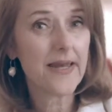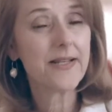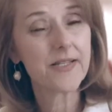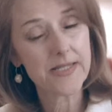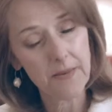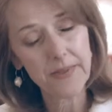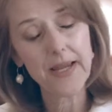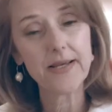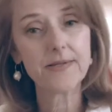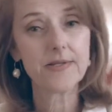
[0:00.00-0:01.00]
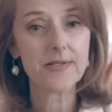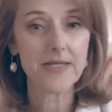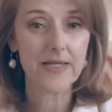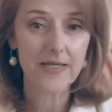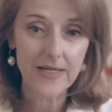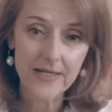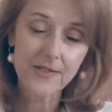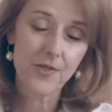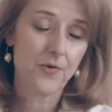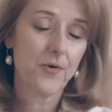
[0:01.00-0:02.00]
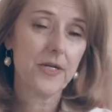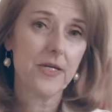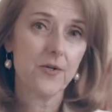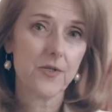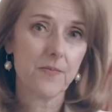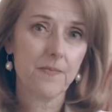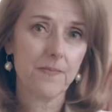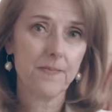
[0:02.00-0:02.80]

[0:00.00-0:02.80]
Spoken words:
and in some cases it is 30 years,